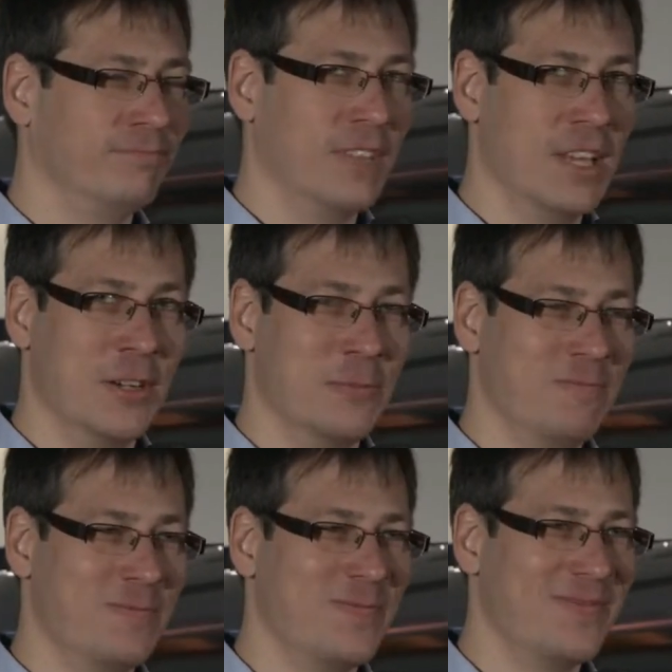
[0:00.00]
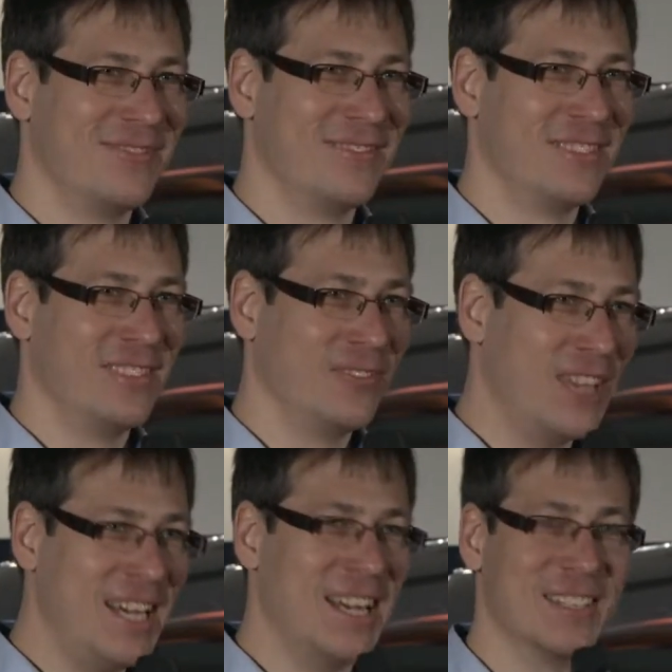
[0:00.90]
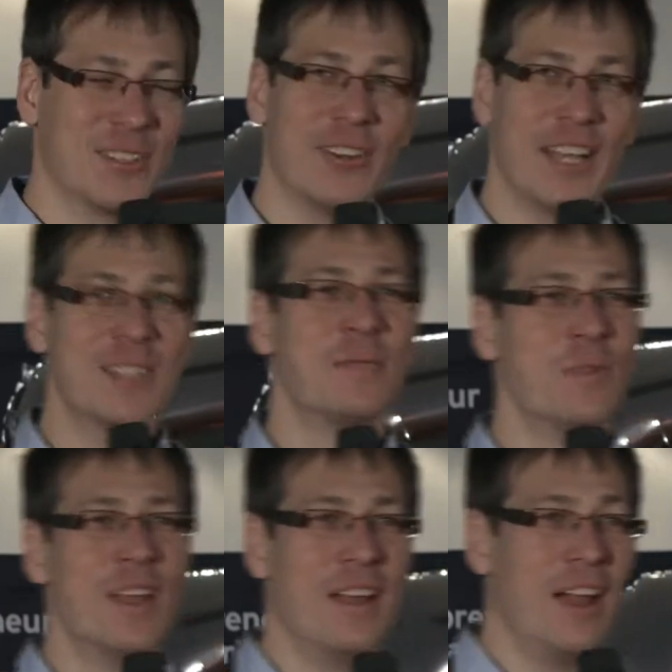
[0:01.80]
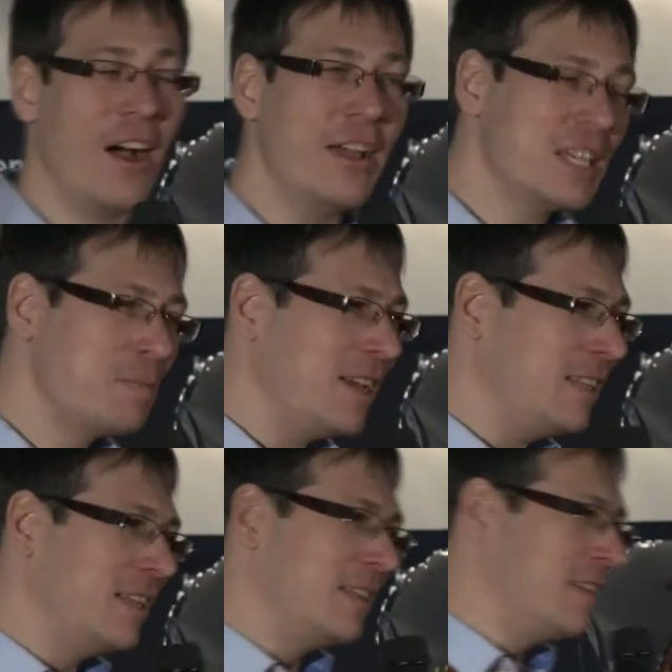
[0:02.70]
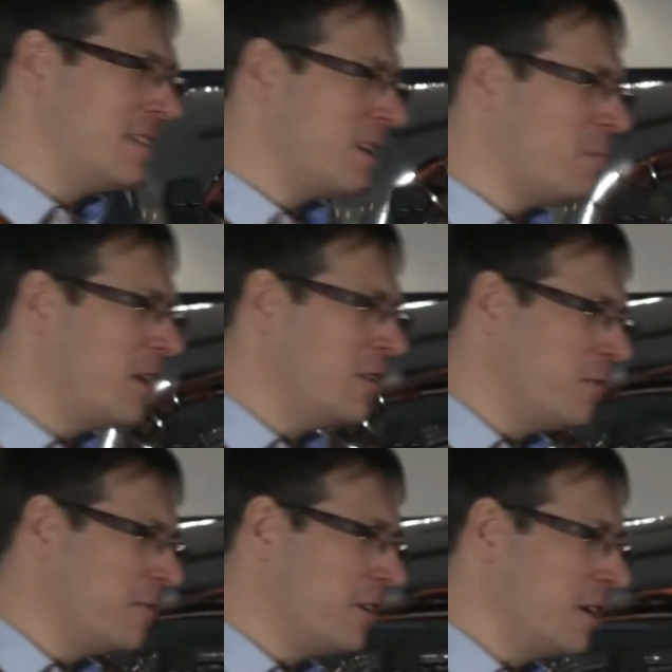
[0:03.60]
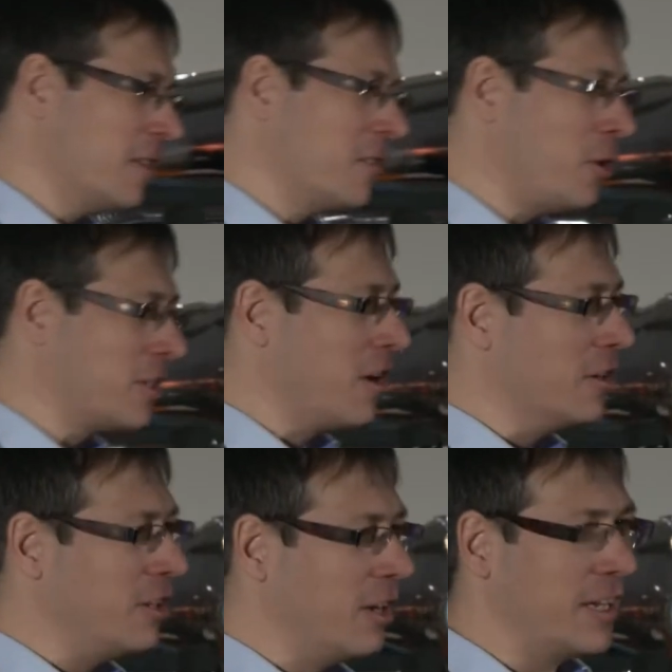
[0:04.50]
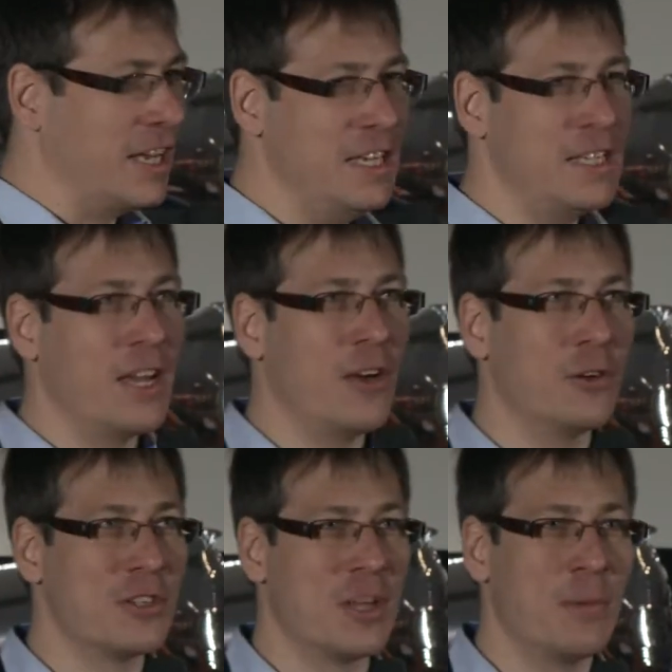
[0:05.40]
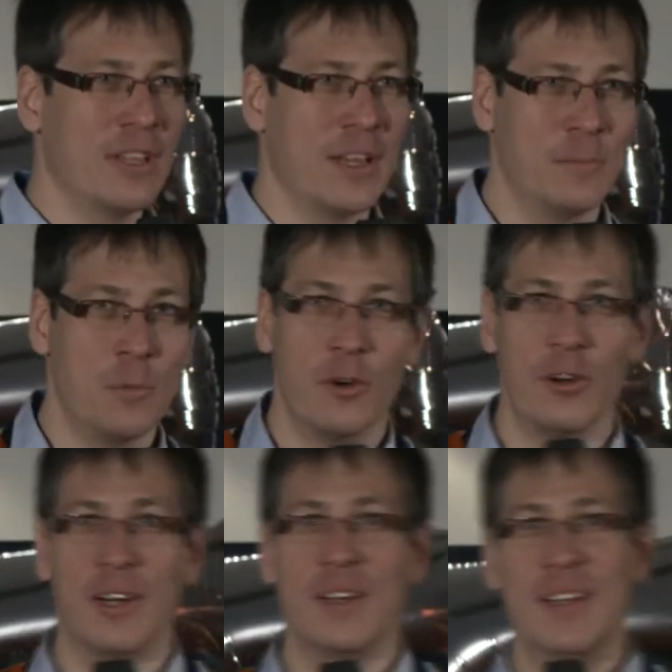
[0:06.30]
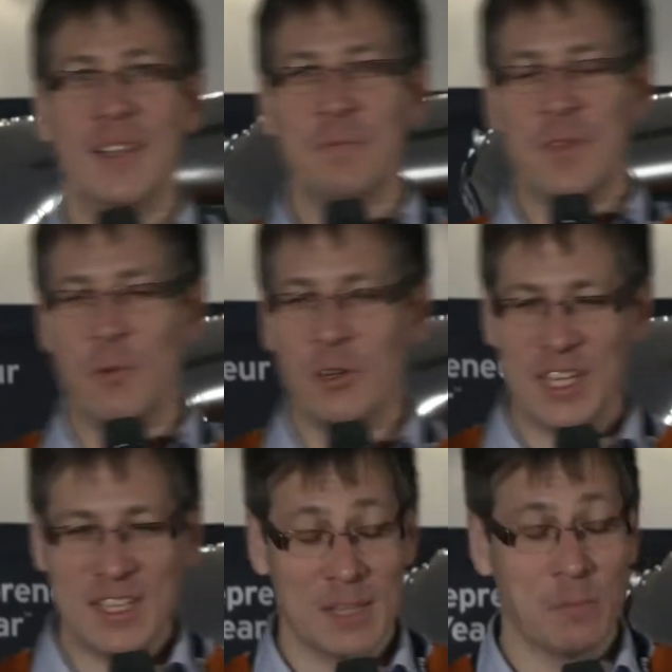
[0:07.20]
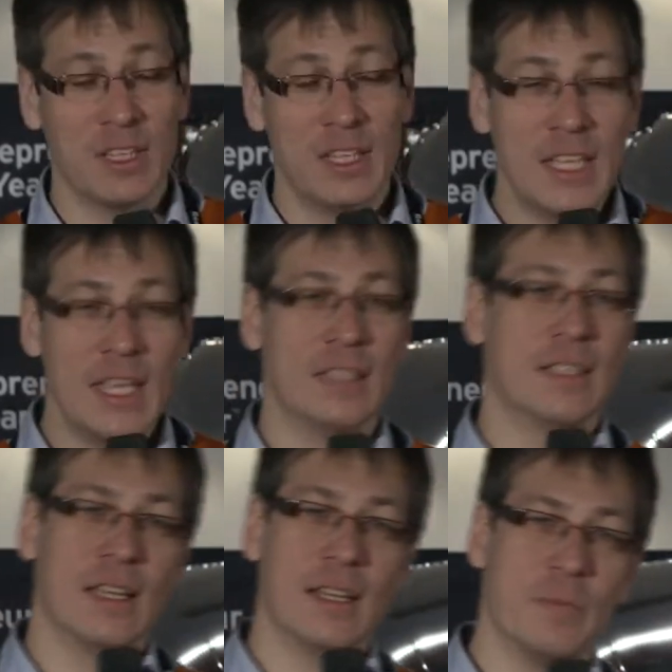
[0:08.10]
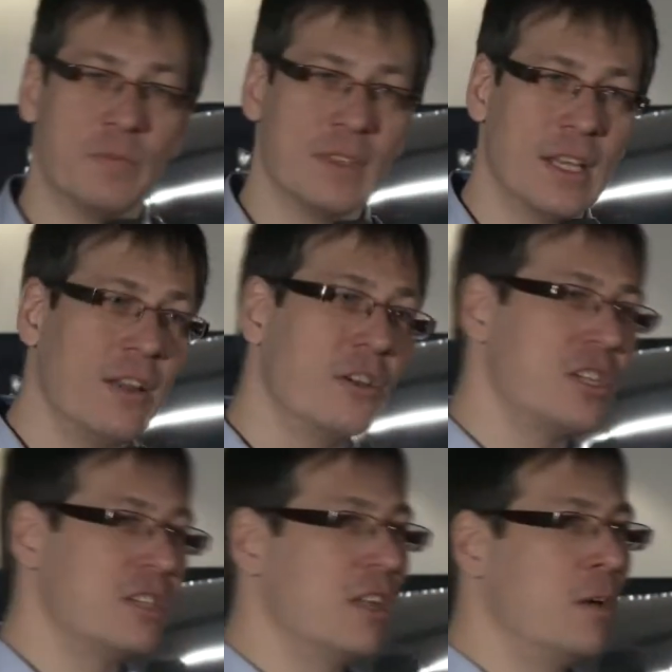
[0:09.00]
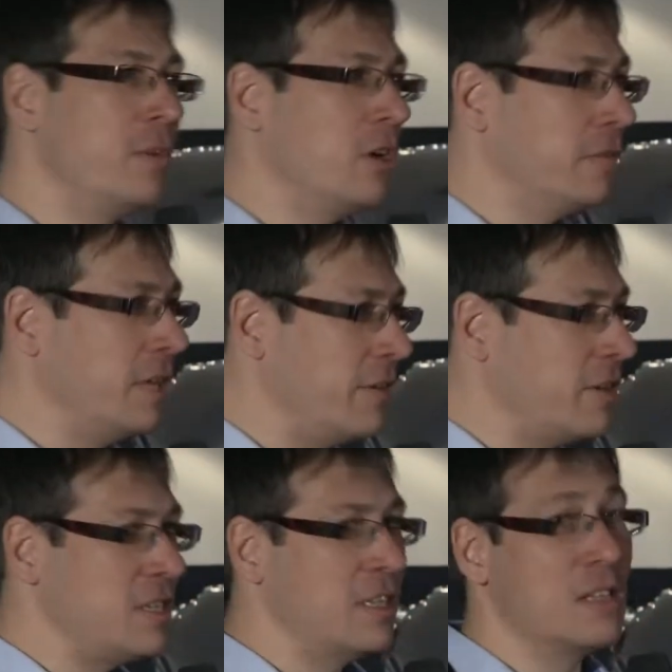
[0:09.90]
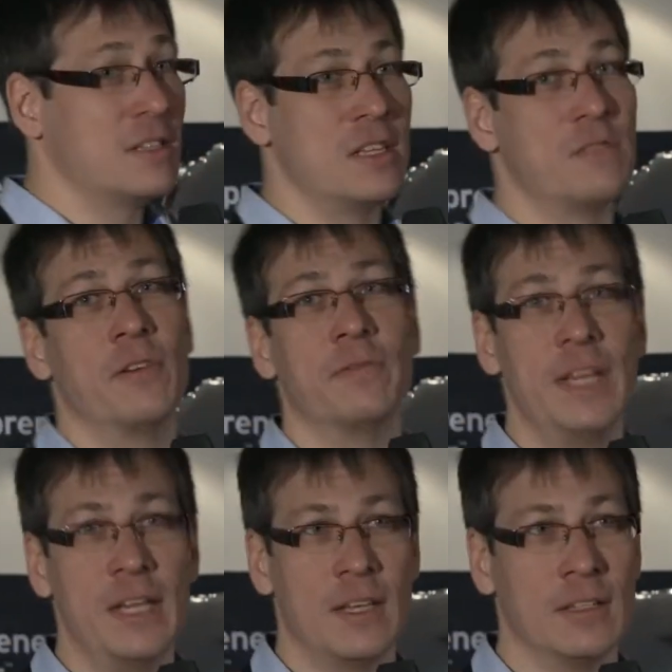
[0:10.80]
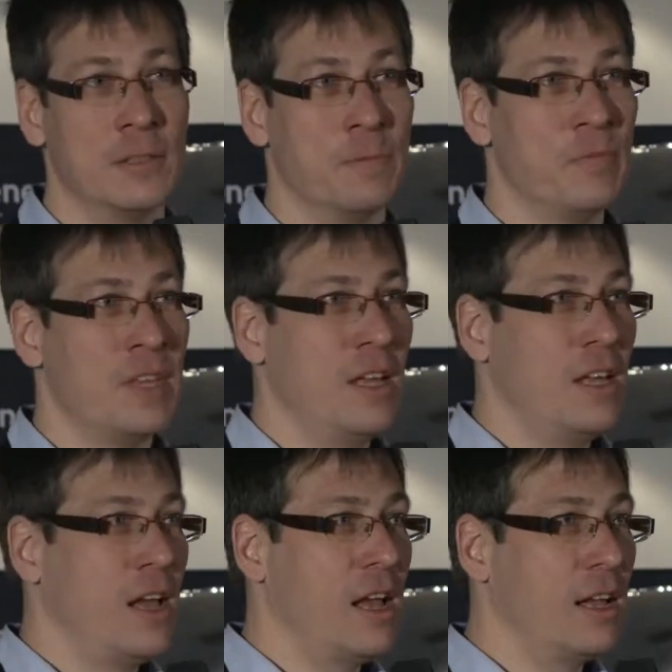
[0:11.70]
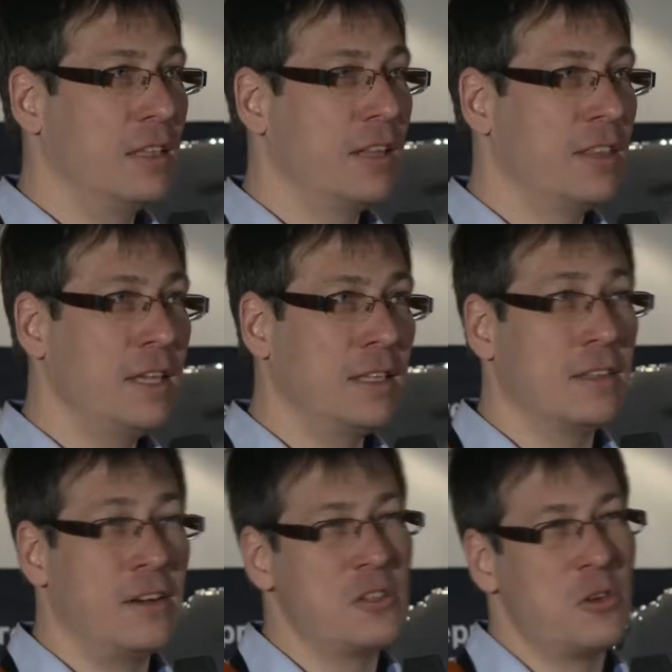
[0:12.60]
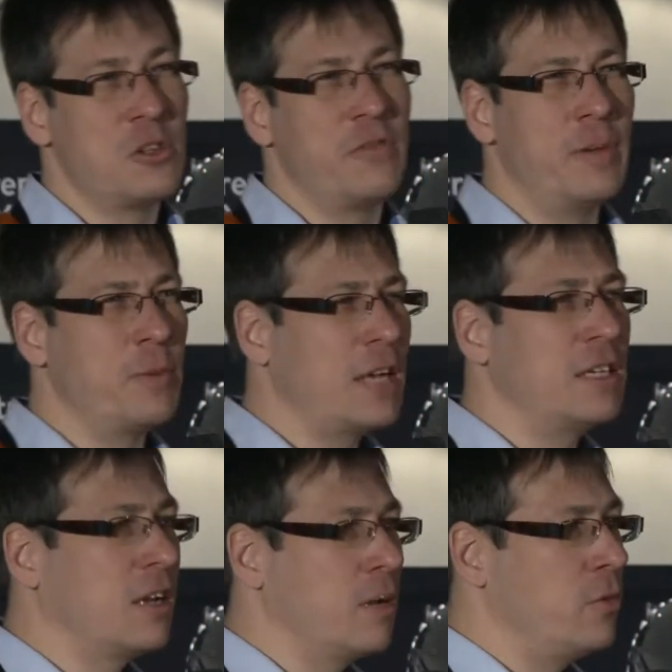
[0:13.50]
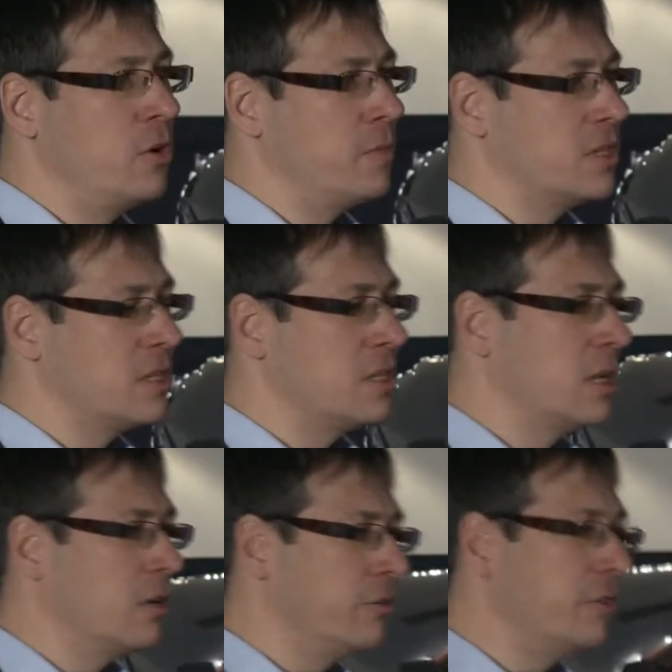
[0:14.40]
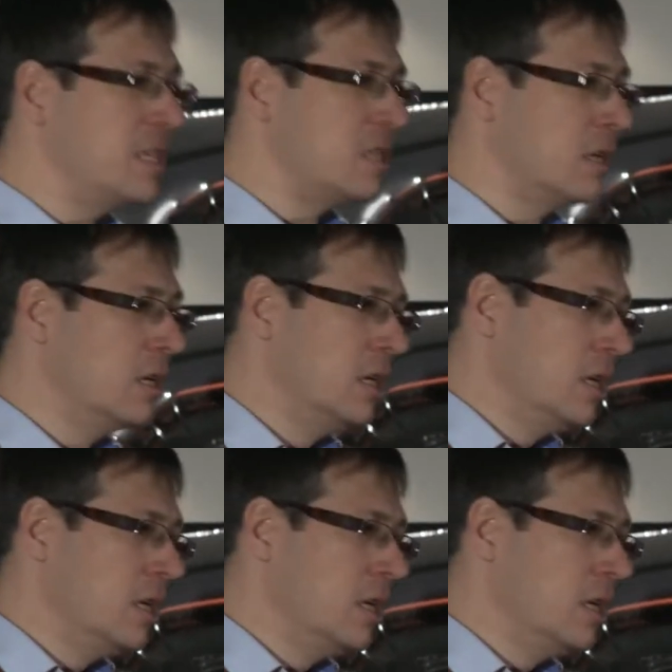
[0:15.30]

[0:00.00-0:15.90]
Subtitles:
No. Finland, correct. I expected that it's some kind of third country like India or some other more distant, but indeed the largest number of e-residents is from Finland. And I think that there is also very practical purpose or reason